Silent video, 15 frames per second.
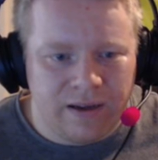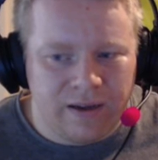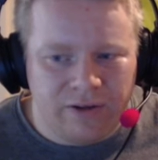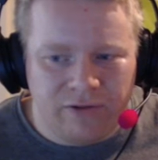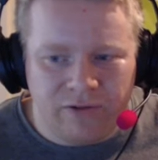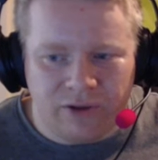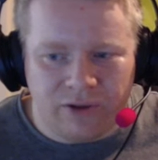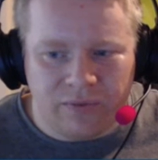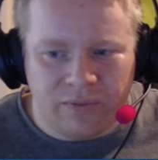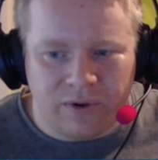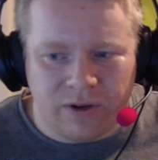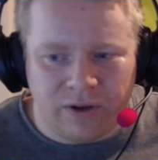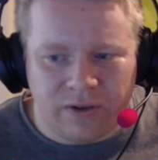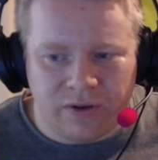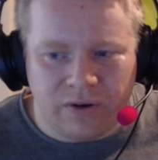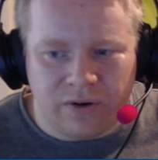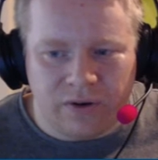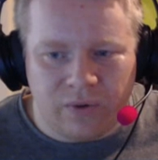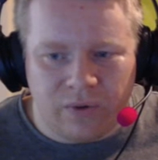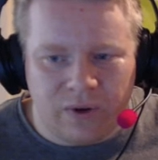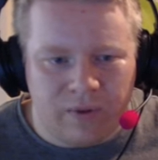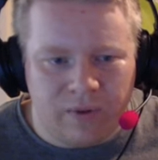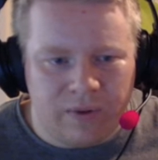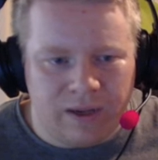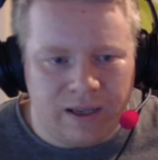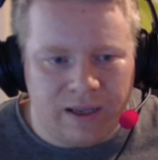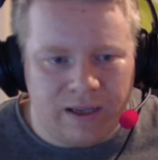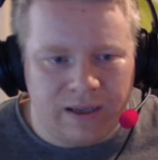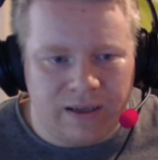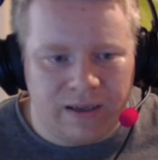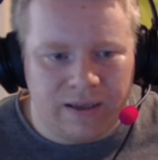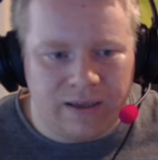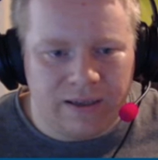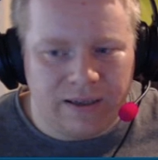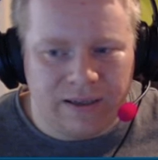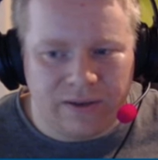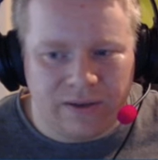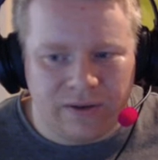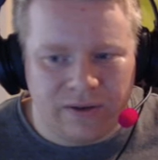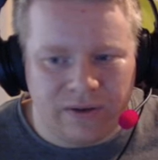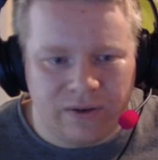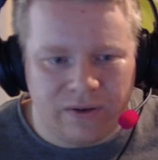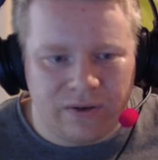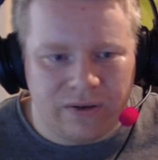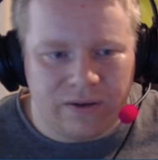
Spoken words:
Rosberg's got an oil leak, isn't good.